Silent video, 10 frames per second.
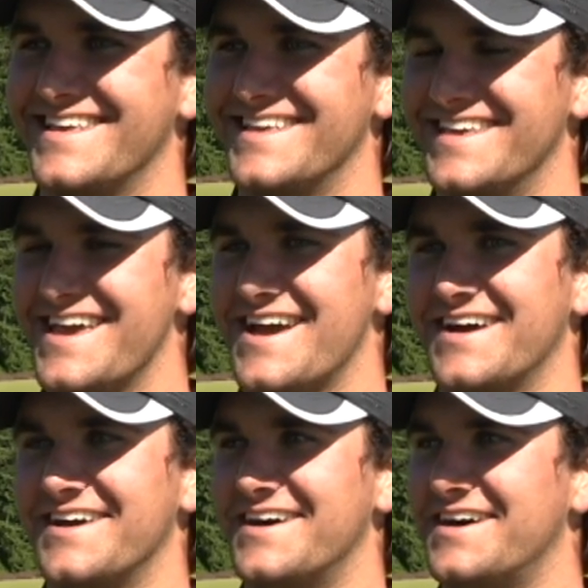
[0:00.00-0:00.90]
Yeah,
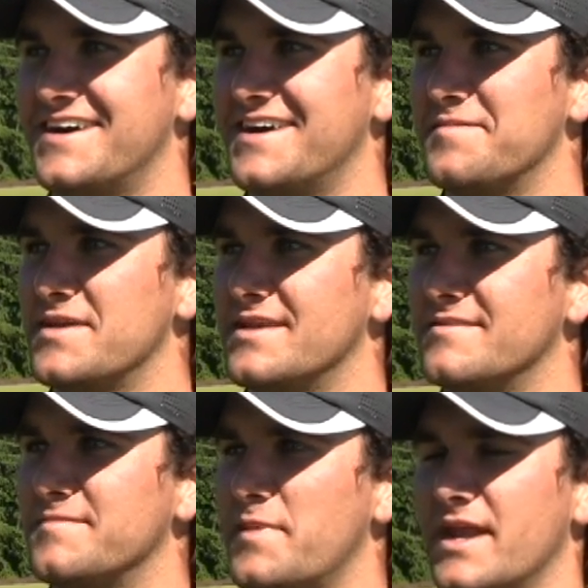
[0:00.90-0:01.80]
I
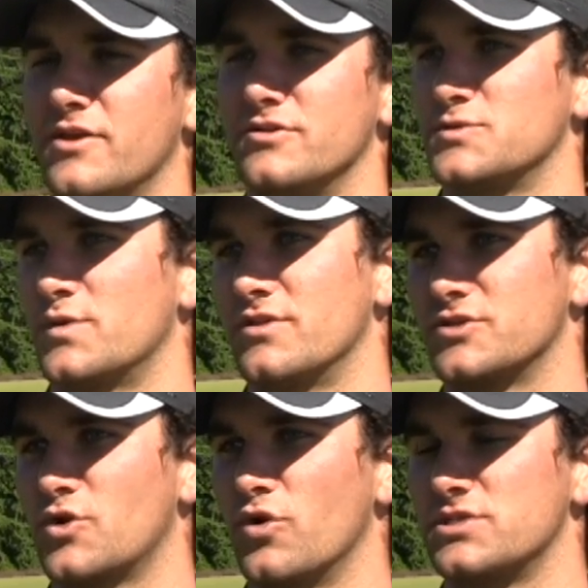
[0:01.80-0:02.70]
mean, Bandon Dunes is one of
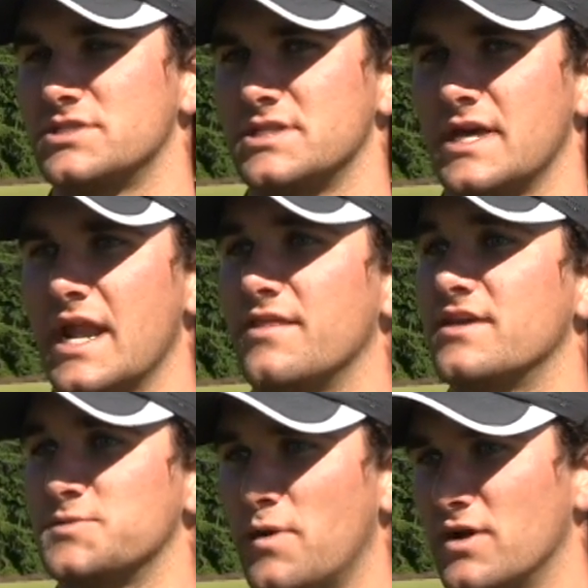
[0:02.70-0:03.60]
those courses that
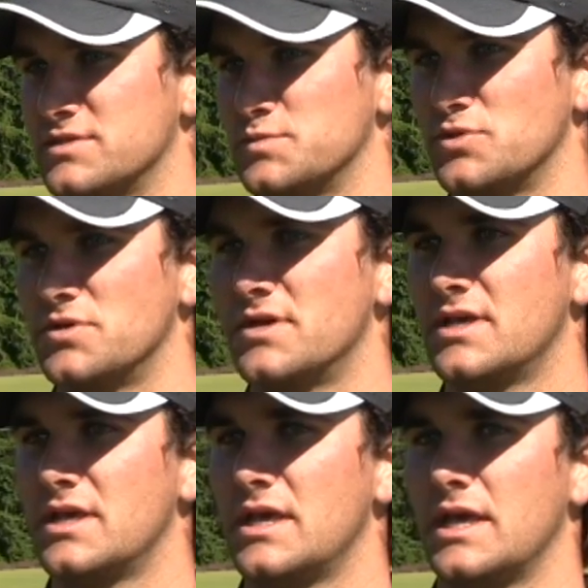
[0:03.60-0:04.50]
anything's possible.
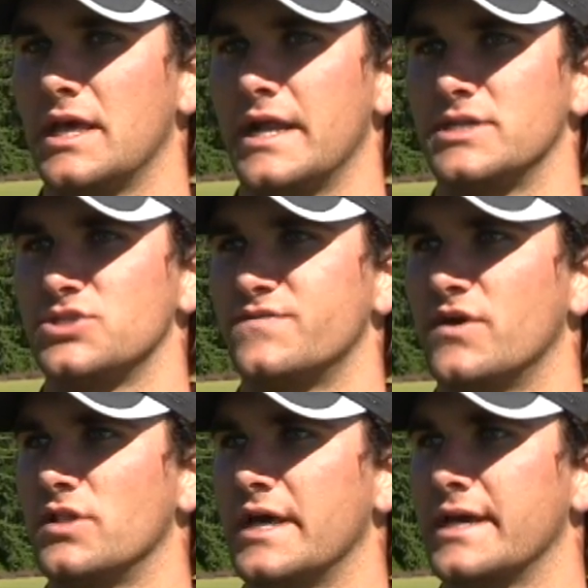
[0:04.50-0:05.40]
And I just
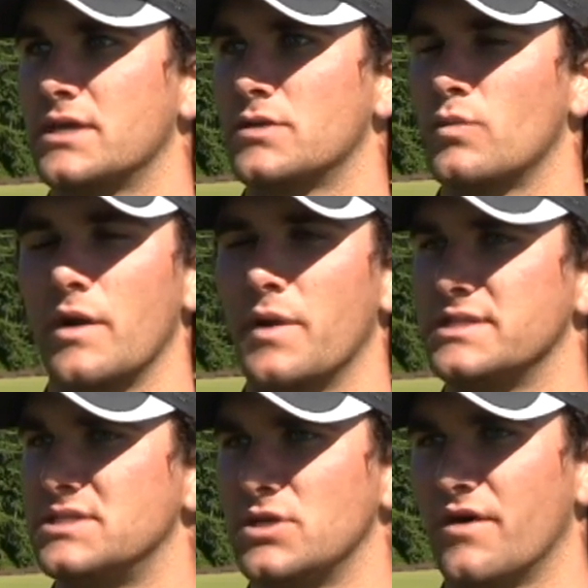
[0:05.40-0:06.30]
felt like right when I
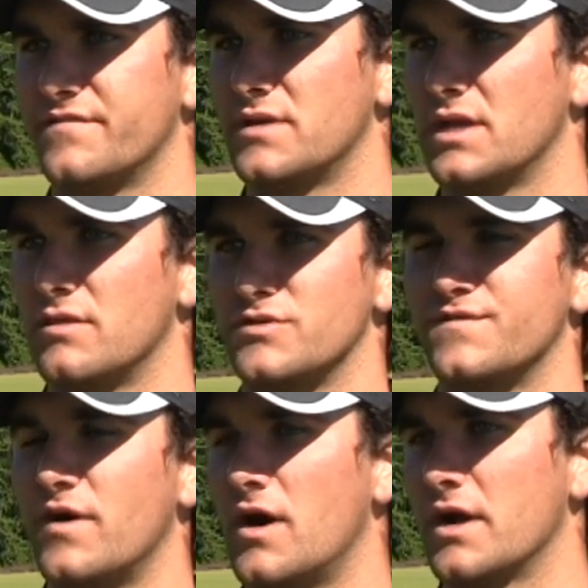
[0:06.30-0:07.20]
teed off today, there's
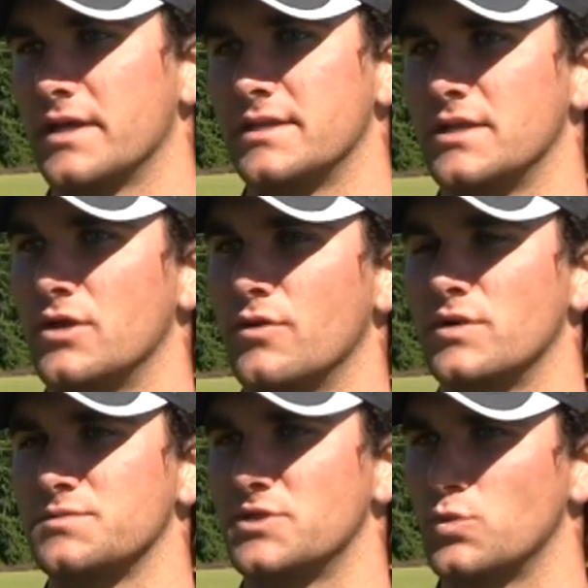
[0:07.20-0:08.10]
fog and, there
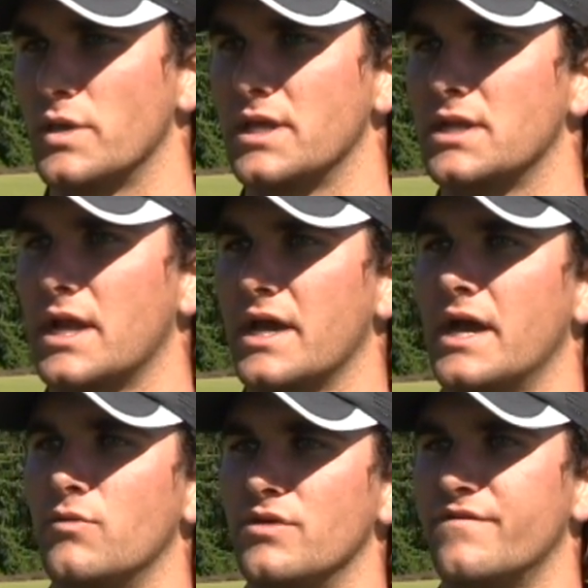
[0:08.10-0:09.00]
wasn't much wind. And
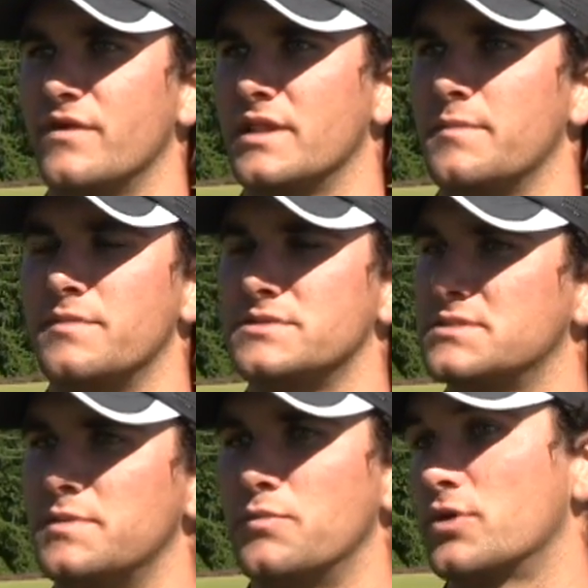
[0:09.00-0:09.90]
I really felt
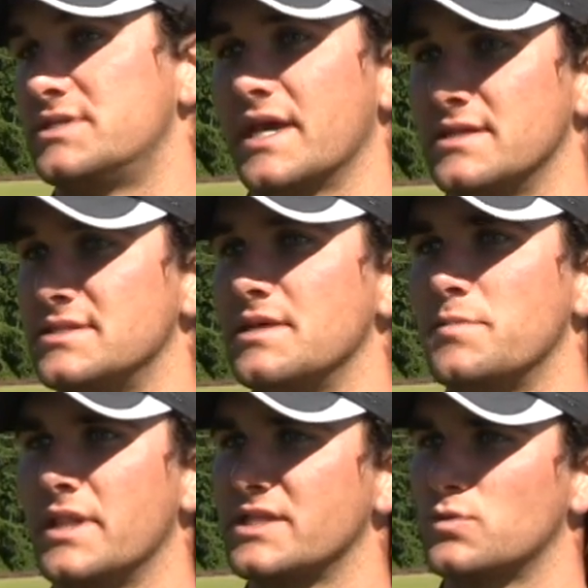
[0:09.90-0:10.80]
that people could take it
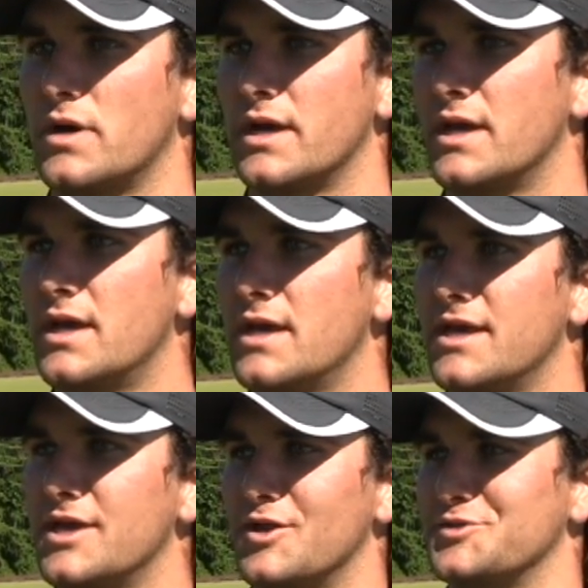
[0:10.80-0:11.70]
deep. And that's why,
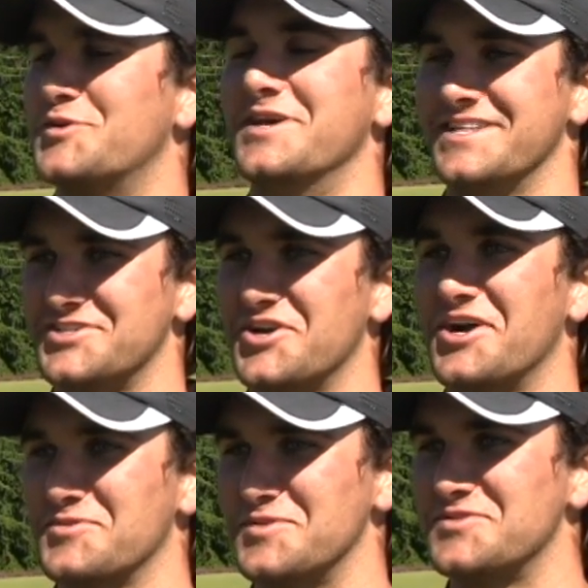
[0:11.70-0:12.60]
I was really
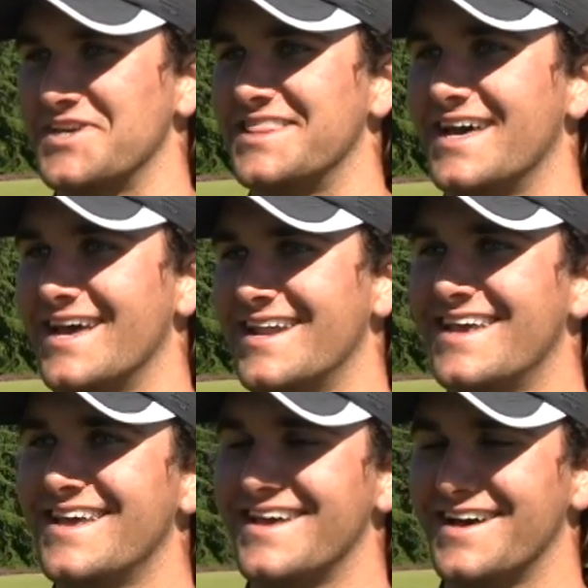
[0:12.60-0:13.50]
shocked when you said that.
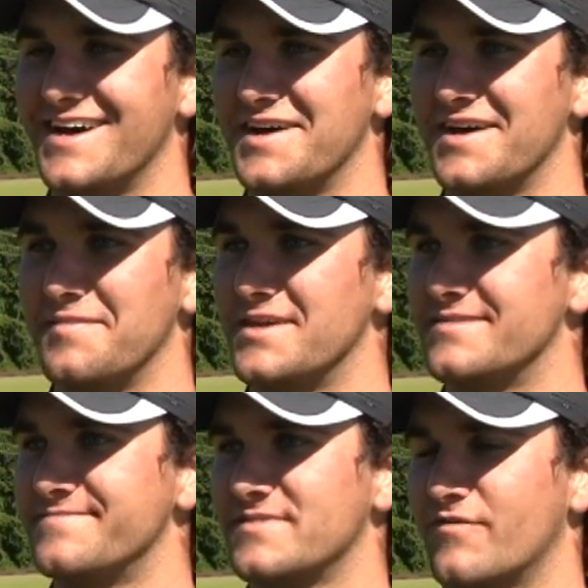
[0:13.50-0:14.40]
I
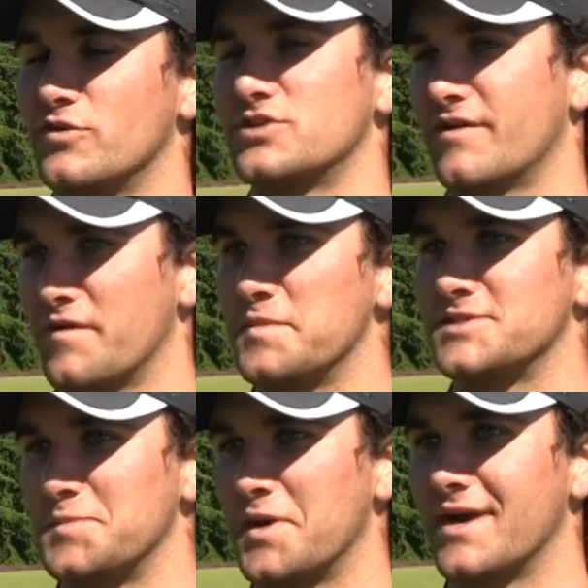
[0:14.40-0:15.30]
mean, first off, I
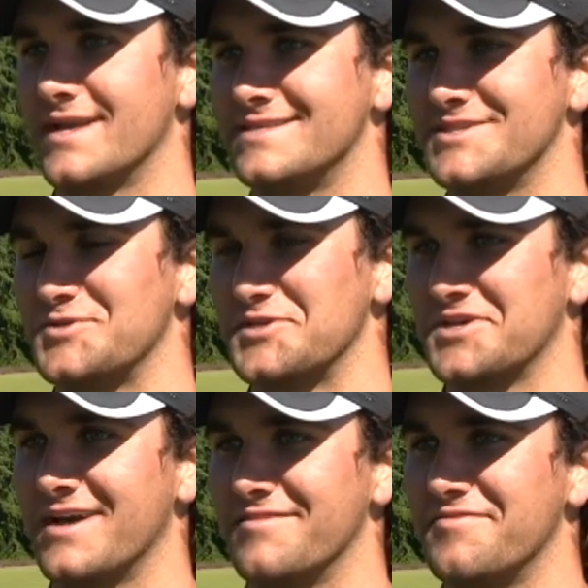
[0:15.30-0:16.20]
missed the putt on 18, so I was
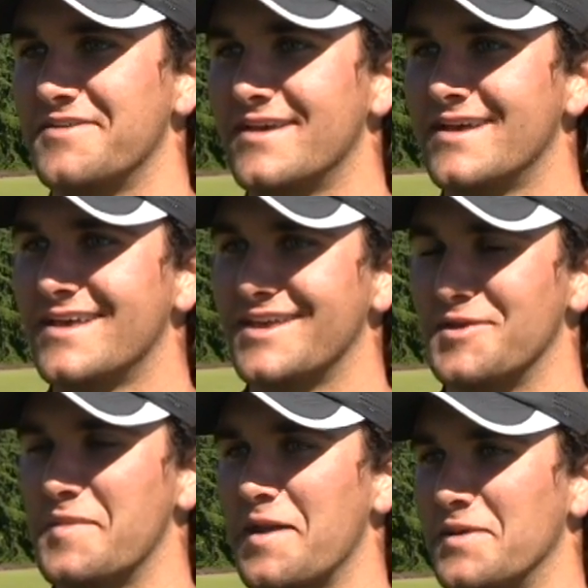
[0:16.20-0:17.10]
kind of,
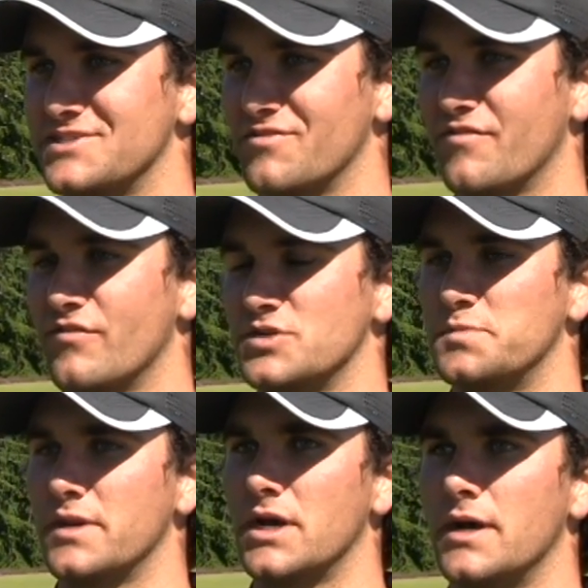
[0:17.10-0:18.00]
mad at myself at
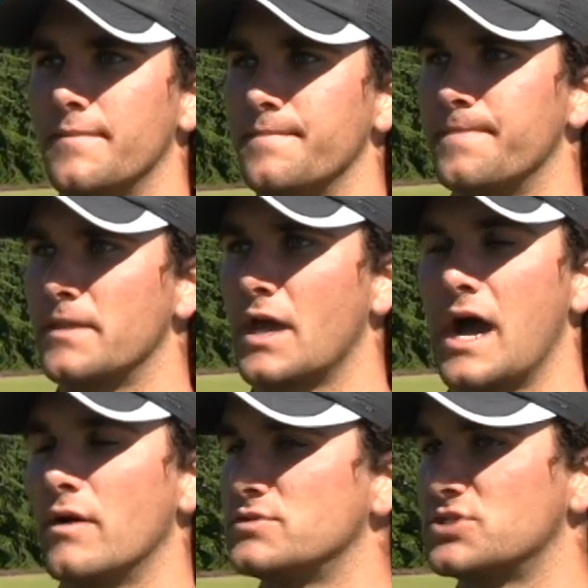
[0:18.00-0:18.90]
first. But, yeah,
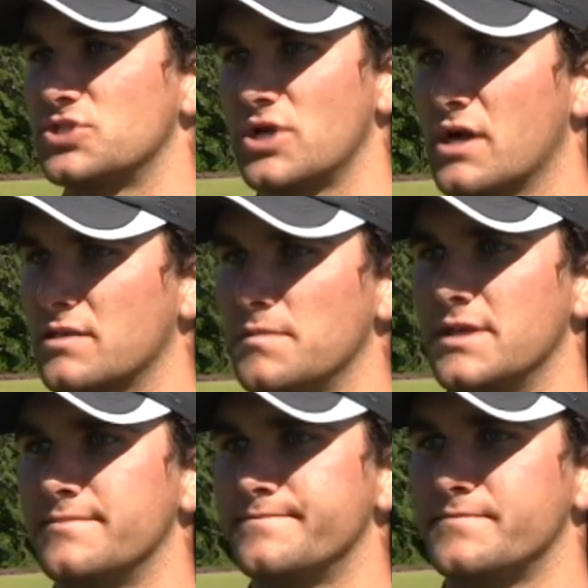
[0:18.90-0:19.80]
I was just shocked. I
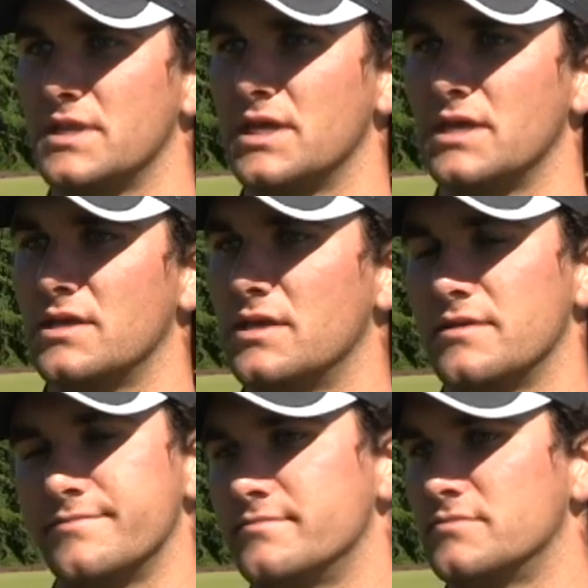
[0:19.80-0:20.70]
mean, it
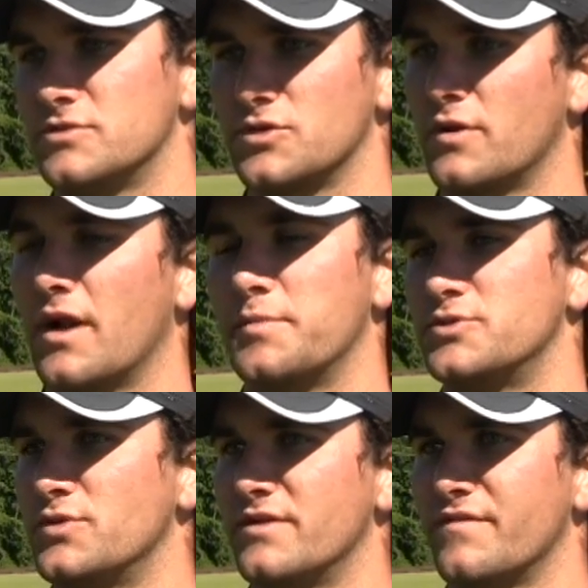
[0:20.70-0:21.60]
was a great
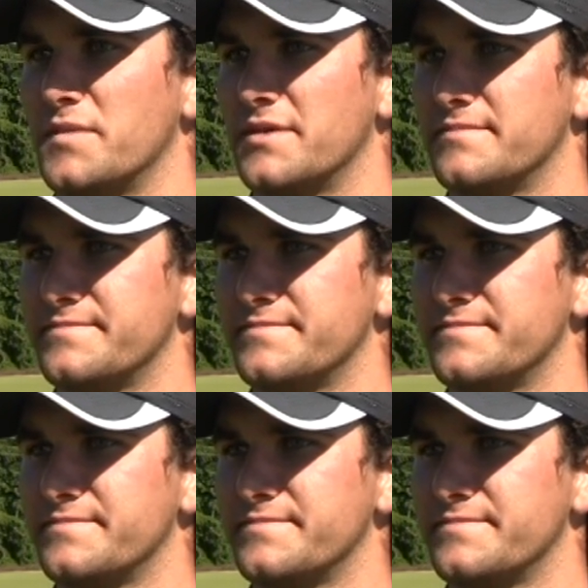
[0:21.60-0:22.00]
opportunity for me.